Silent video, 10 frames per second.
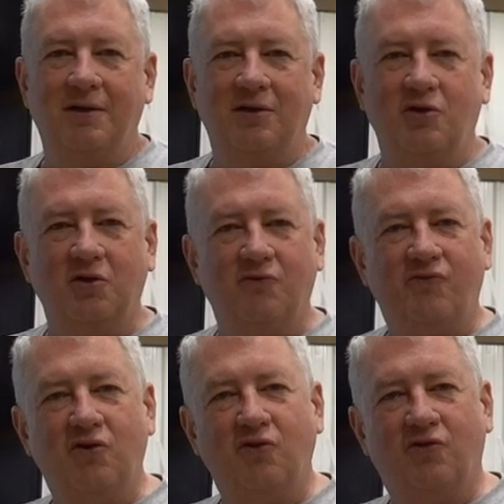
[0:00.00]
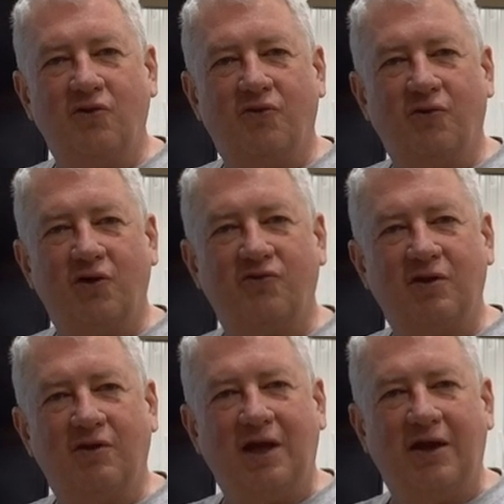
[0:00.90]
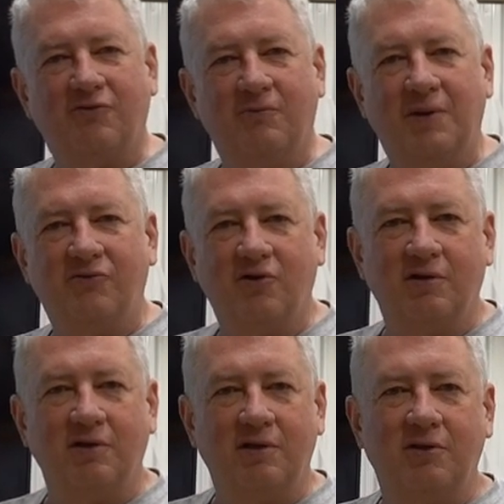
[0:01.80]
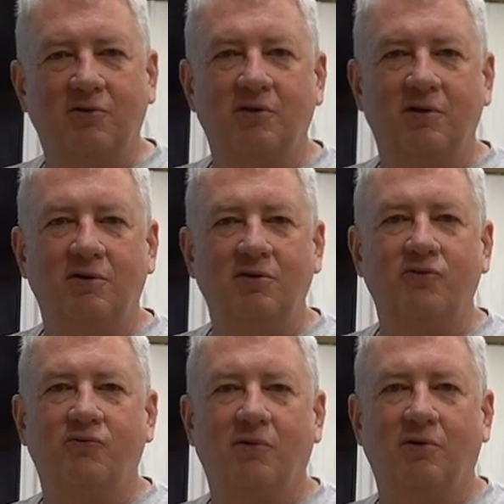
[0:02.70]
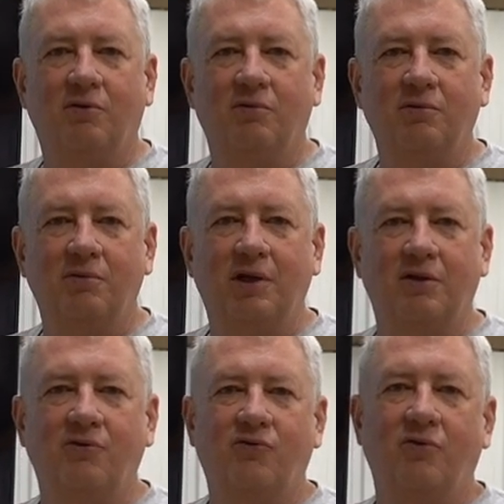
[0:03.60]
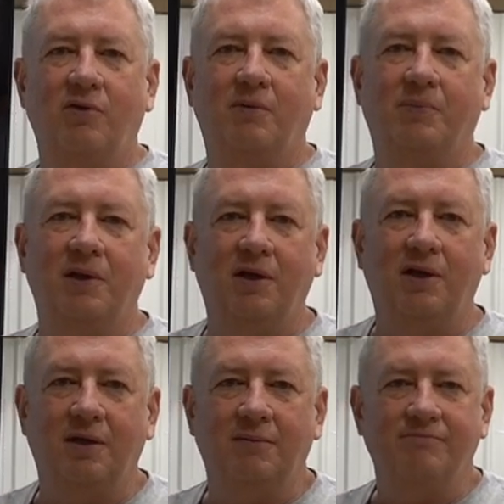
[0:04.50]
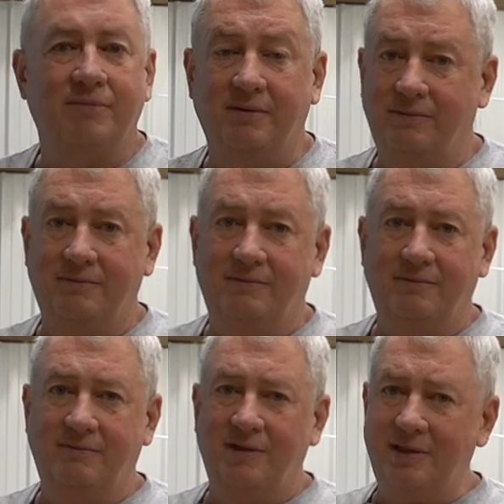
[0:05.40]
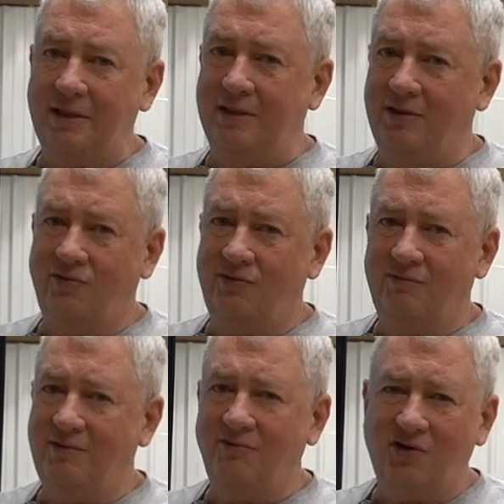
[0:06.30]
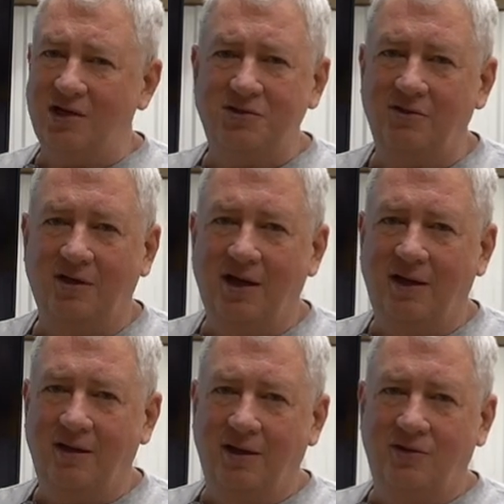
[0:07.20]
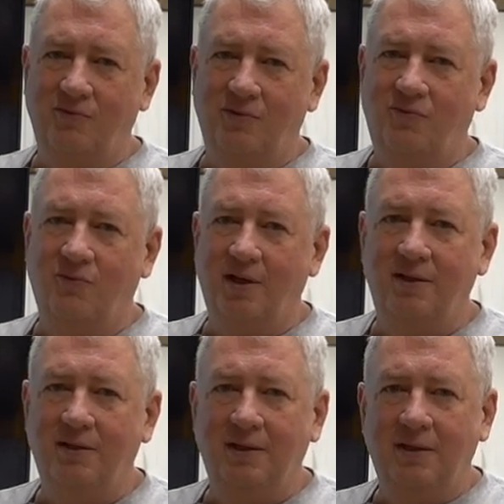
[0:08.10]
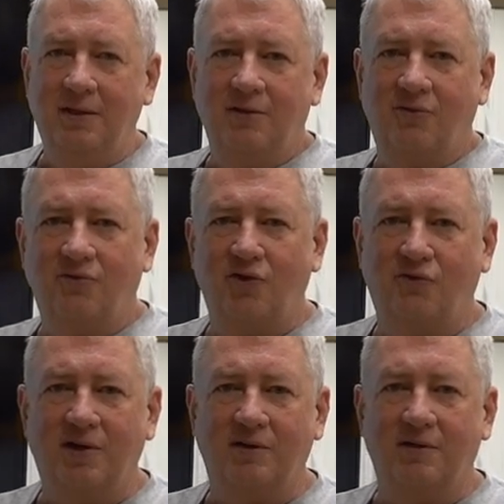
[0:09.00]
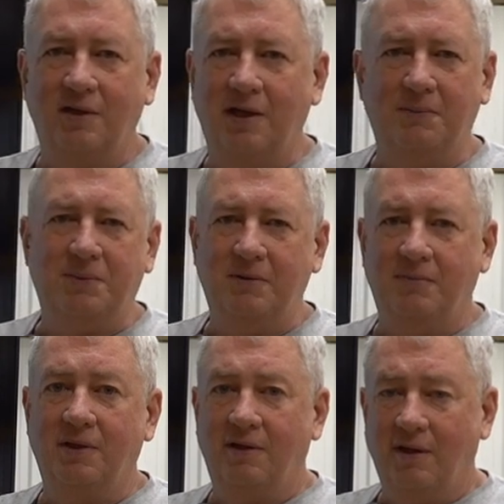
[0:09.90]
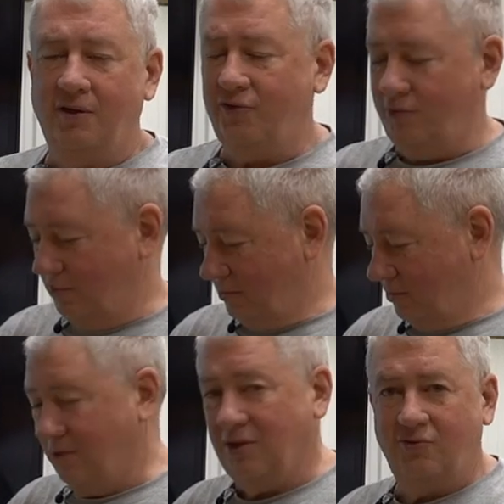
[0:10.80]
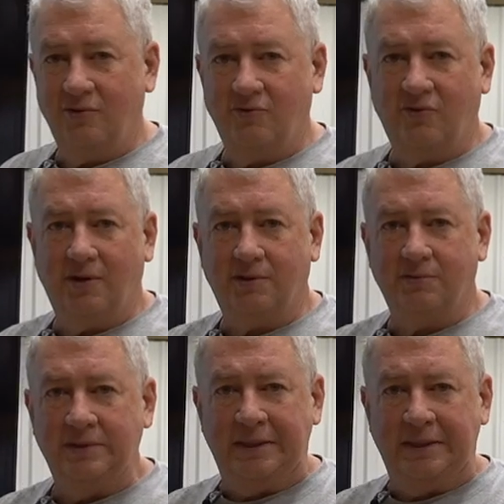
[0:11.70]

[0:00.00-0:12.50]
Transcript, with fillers: You can, if you use the thrust asymmetrically, you can induce roll and control the airplane heading. But one thing is, don't try shooting an ILS this way. The thrust vector can help you, but can also get you in trouble.